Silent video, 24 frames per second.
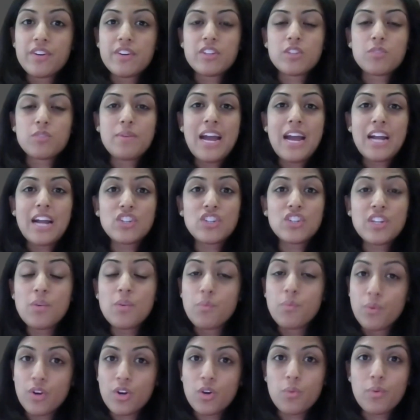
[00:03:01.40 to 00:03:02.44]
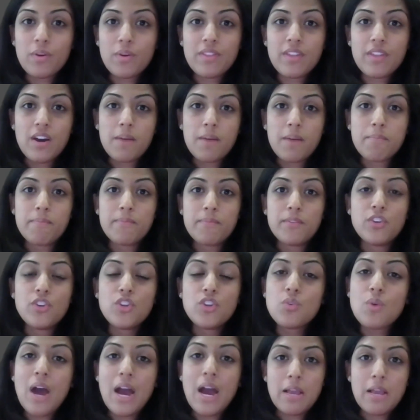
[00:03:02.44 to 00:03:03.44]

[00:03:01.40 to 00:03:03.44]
is we actually work with new